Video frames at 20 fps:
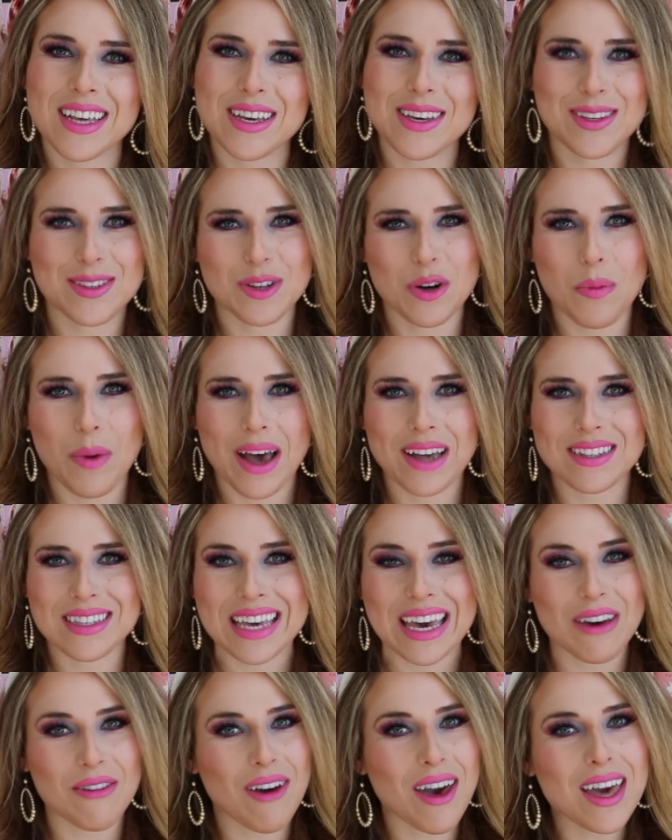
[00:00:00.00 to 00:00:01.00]
Easter
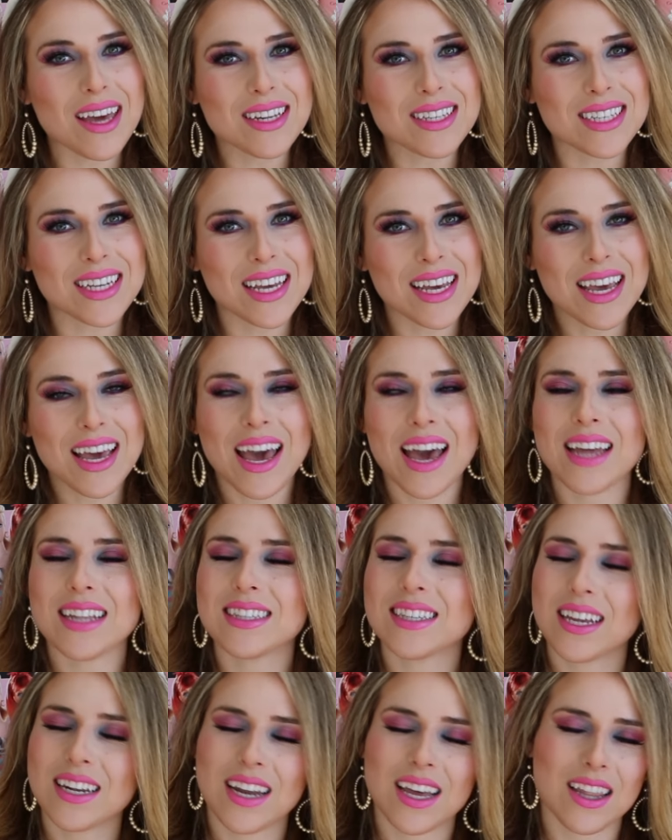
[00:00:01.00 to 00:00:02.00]
basket, right?
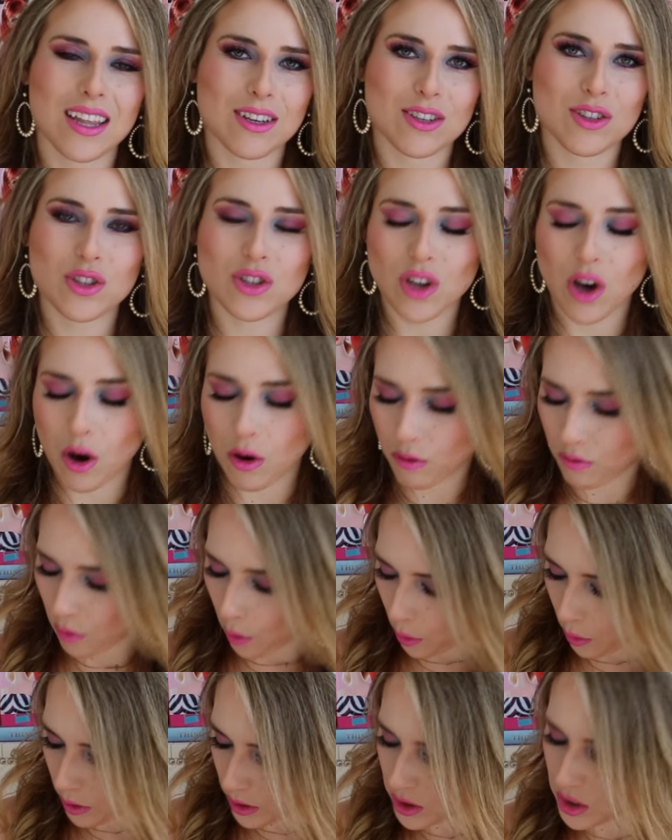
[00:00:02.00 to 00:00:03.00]
And Sunday looks so
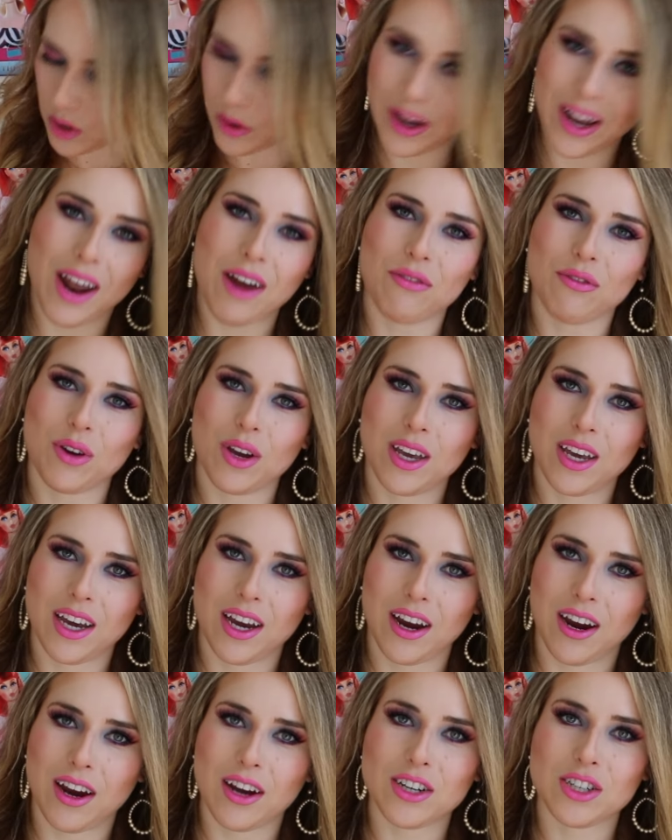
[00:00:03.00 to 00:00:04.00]
forward to it every
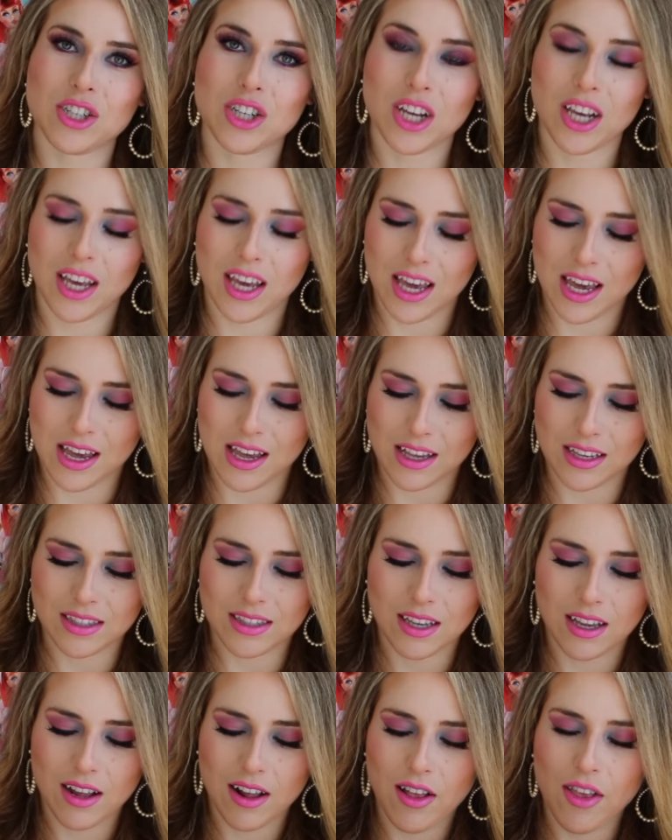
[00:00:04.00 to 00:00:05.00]
year. She
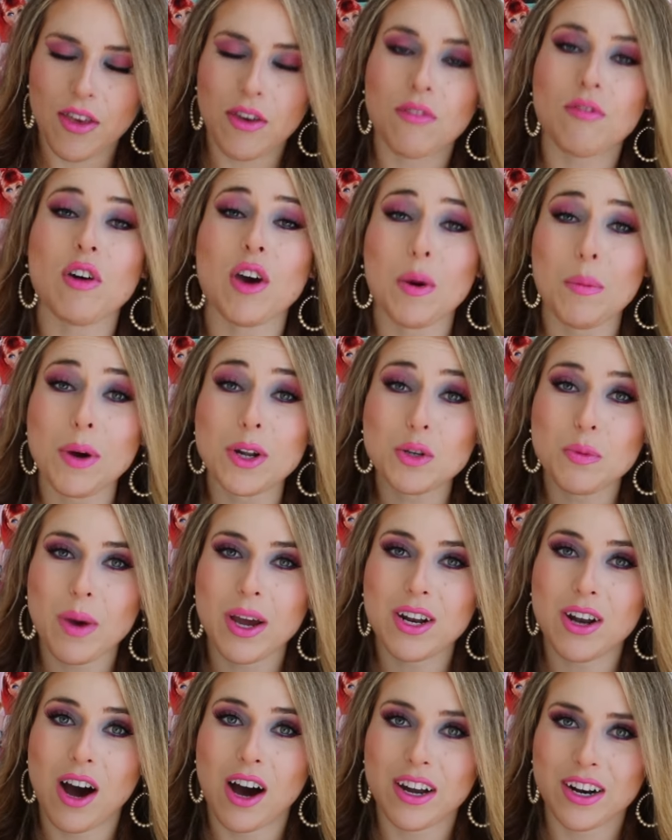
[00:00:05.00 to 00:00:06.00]
is very much
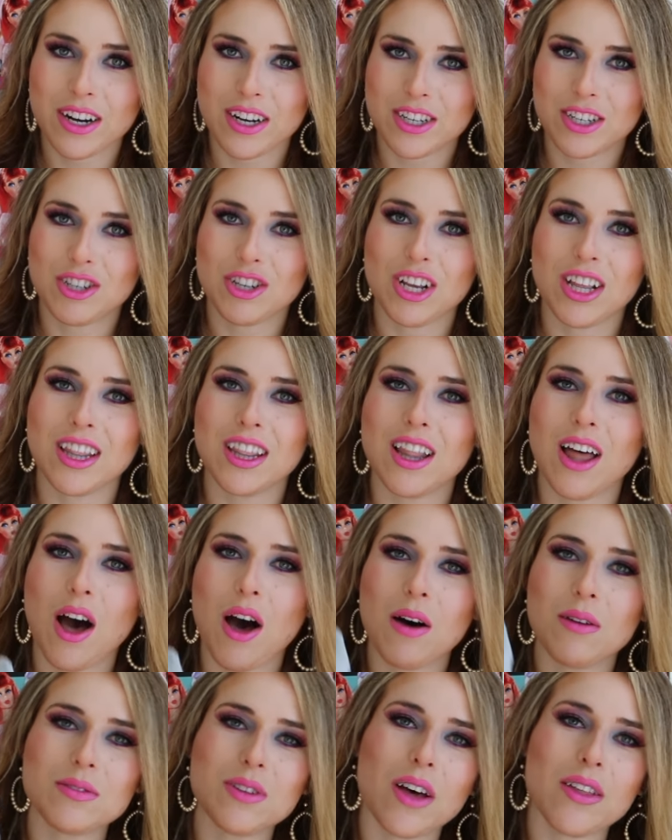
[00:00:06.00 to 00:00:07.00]
my daughter. She
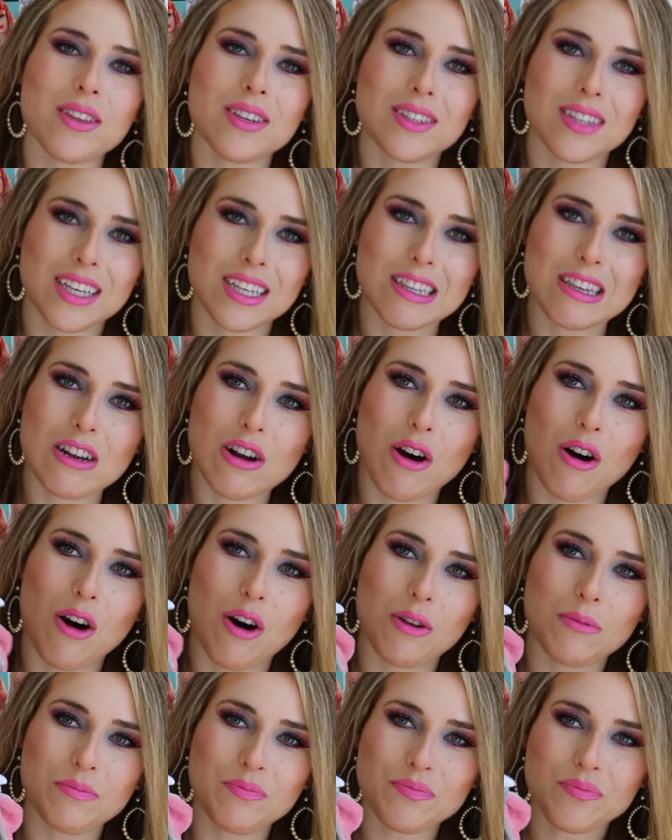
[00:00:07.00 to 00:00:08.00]
loves all the
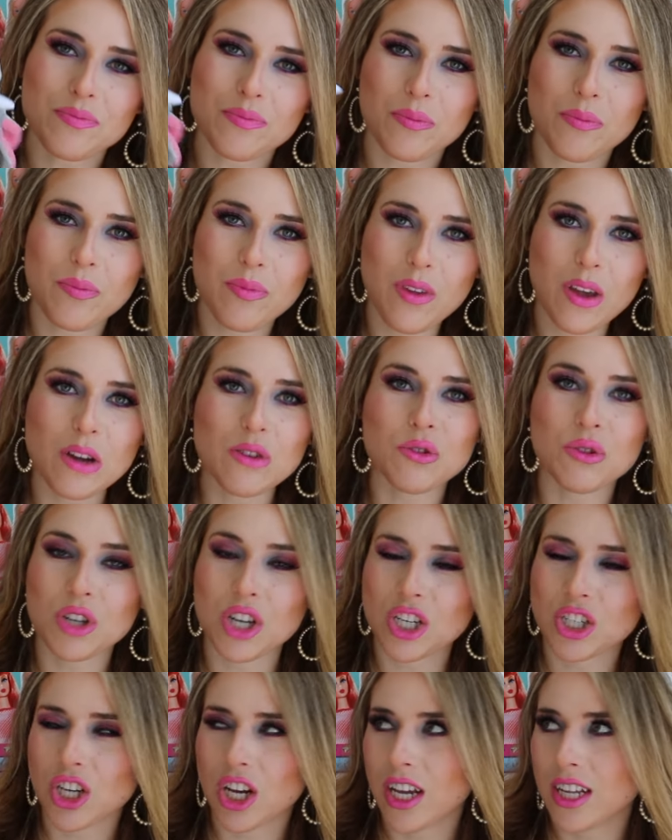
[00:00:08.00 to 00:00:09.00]
seasonal
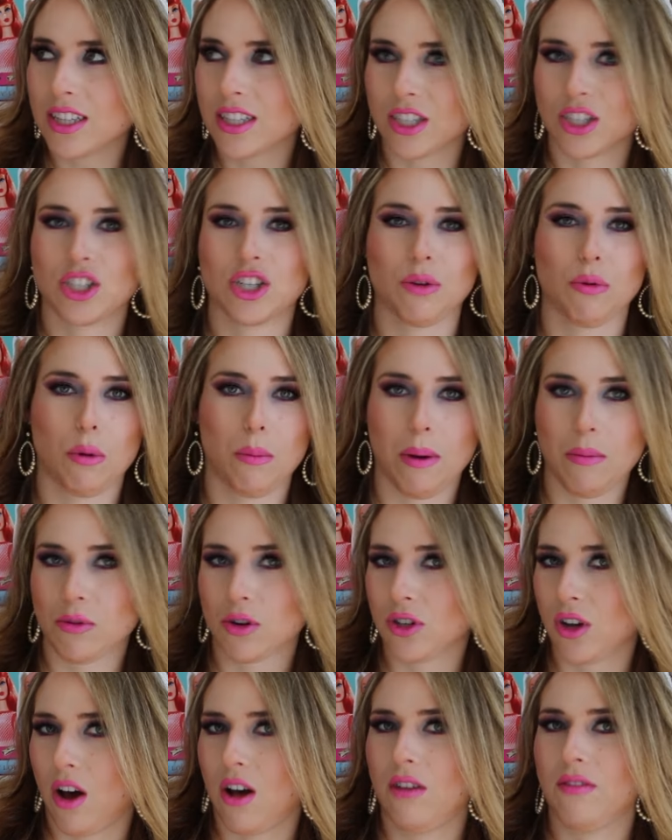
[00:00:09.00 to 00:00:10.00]
traditions and she
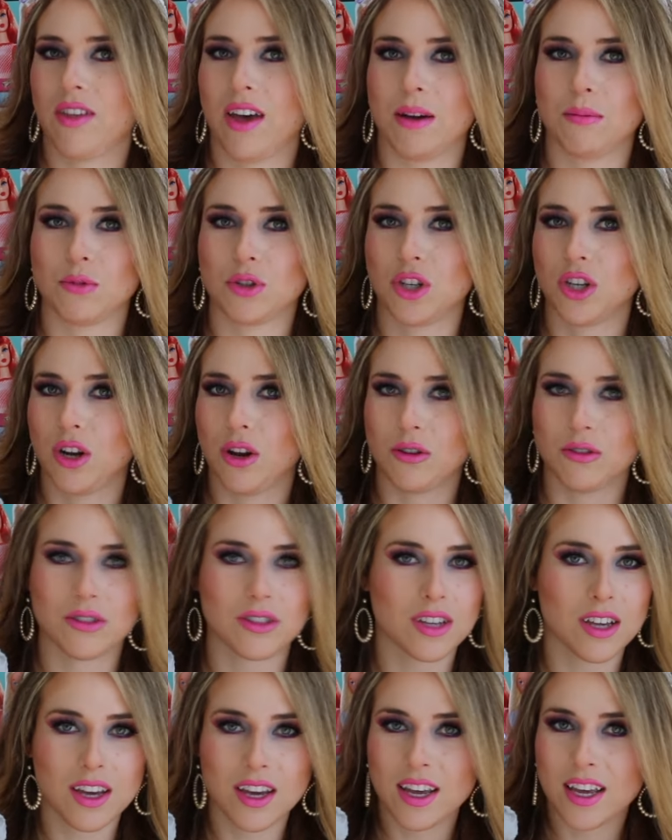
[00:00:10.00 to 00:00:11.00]
remembers all of them. She
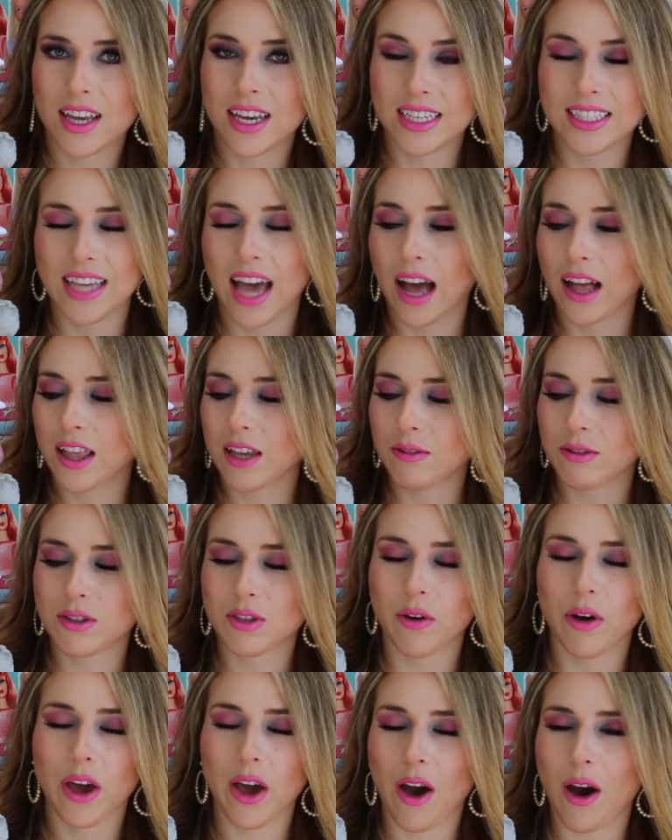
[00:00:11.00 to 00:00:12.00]
knows exactly what's
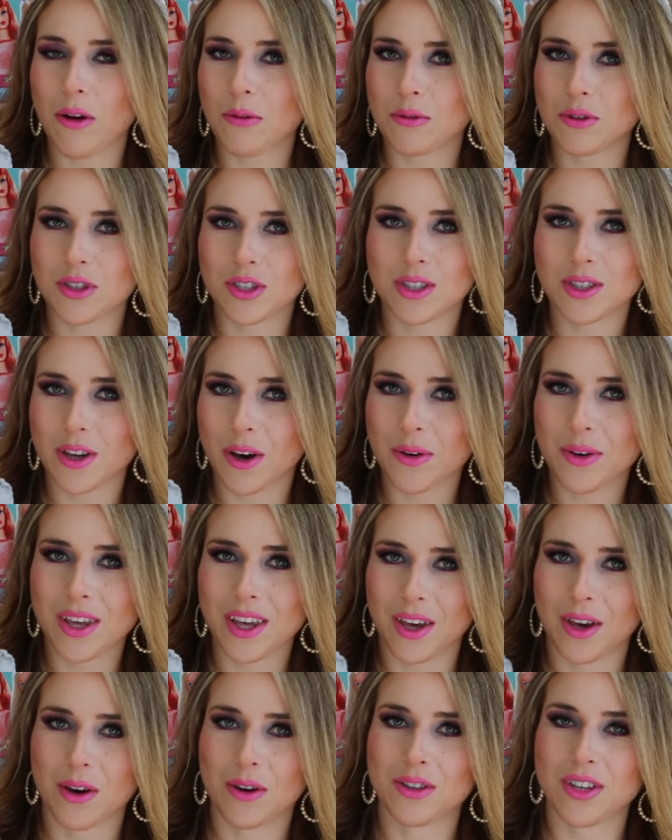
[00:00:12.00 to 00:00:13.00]
going on, which is so
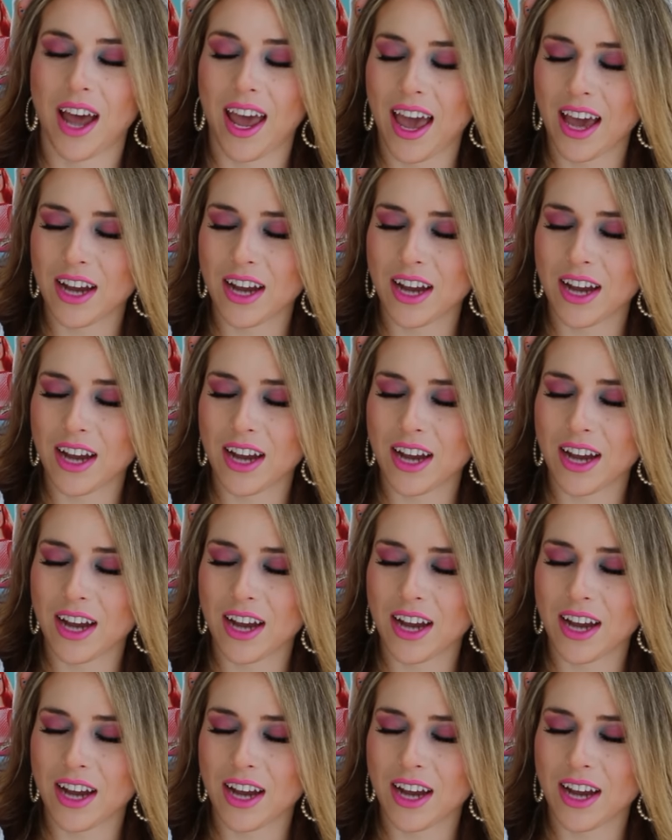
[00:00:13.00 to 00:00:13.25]
cute.